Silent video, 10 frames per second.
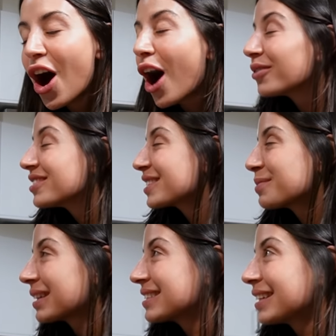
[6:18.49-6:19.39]
I was
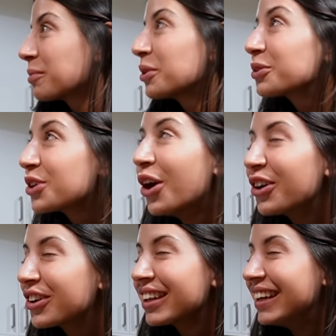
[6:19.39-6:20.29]
expecting milk
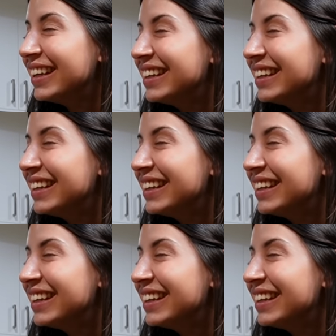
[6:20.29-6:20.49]
chocolate.